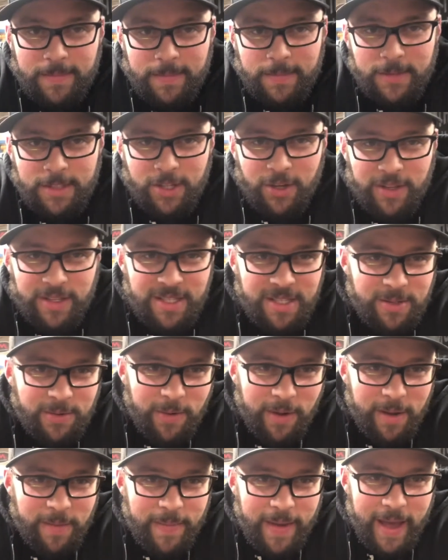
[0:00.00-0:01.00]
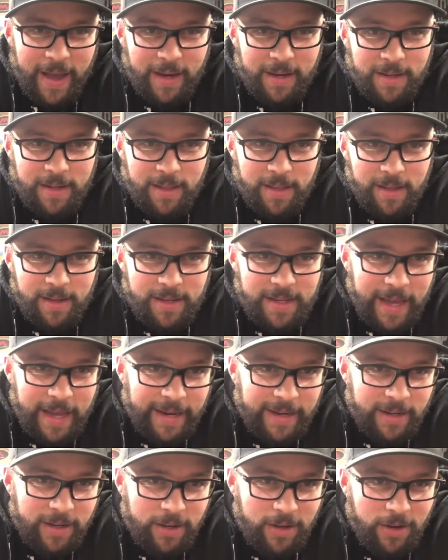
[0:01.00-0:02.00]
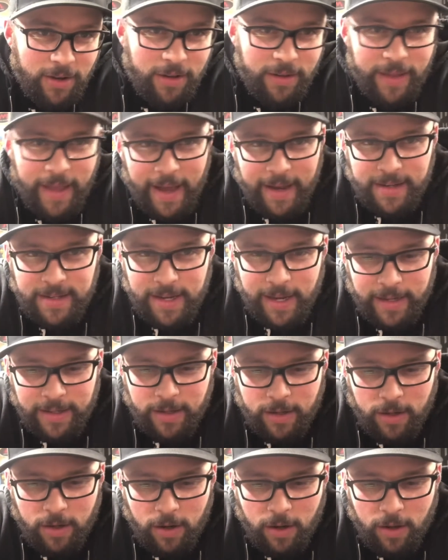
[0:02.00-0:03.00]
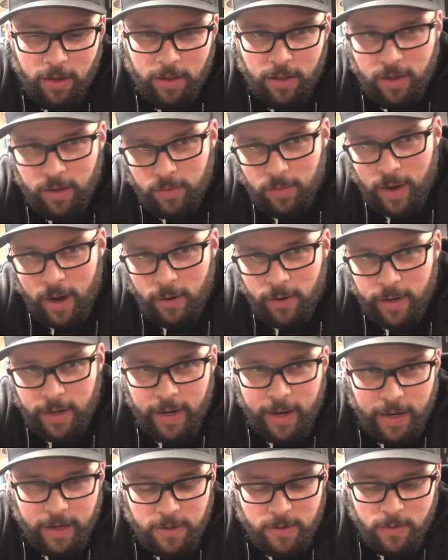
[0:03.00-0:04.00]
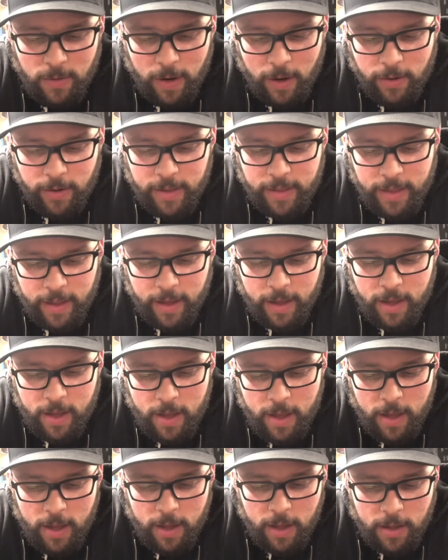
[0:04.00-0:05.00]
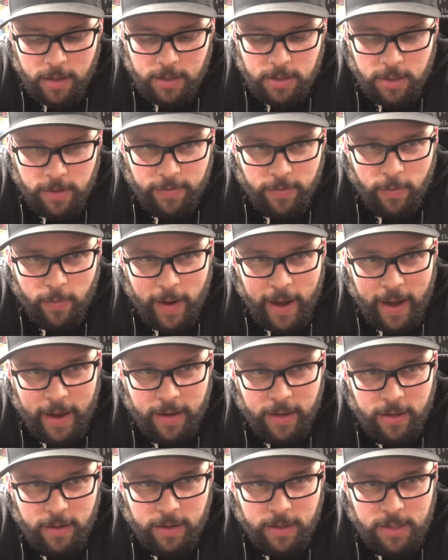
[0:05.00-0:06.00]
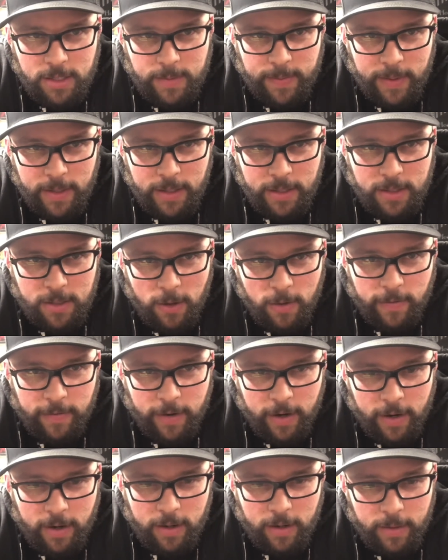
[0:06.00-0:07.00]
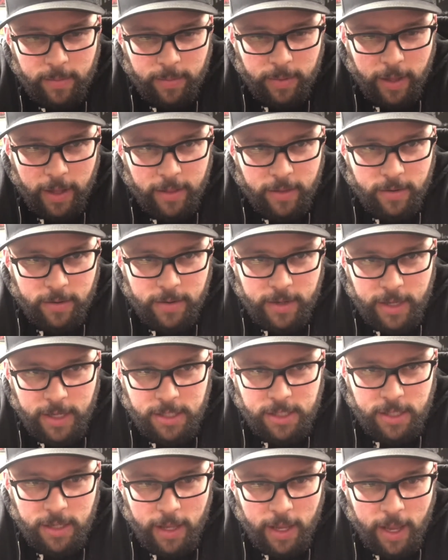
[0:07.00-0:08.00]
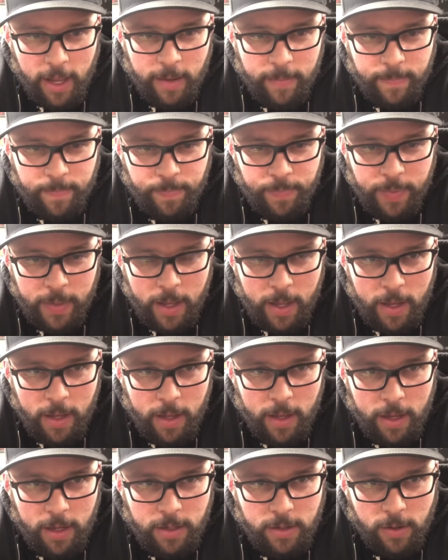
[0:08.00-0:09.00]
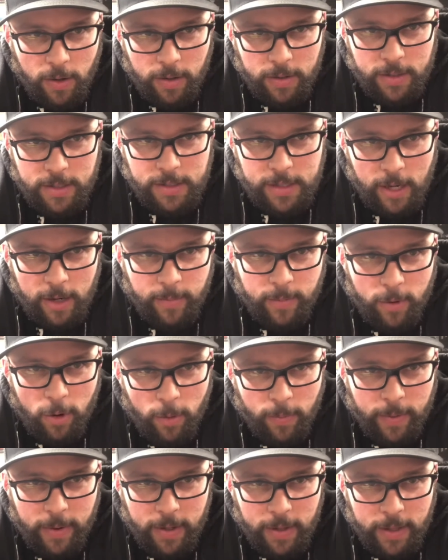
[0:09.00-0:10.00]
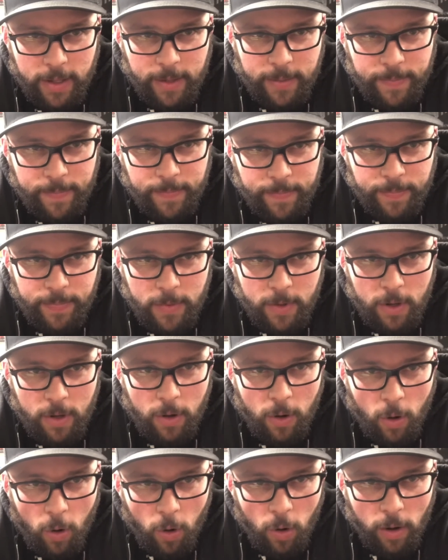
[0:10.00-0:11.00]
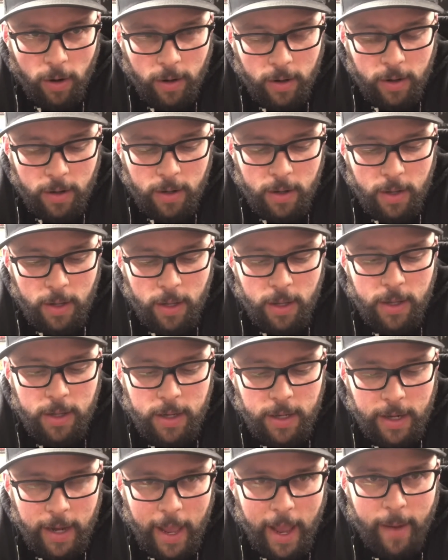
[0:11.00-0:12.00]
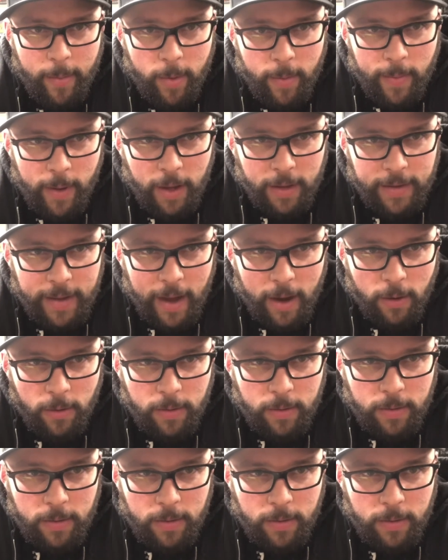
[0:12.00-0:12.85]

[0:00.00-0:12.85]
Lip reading: So this is where you get back to the technical, not technical, a little rowdy, not too rowdy thing. So if you want, you could spin this over and play the rotation game, torque these down appropriately. Or you can hammer them all down.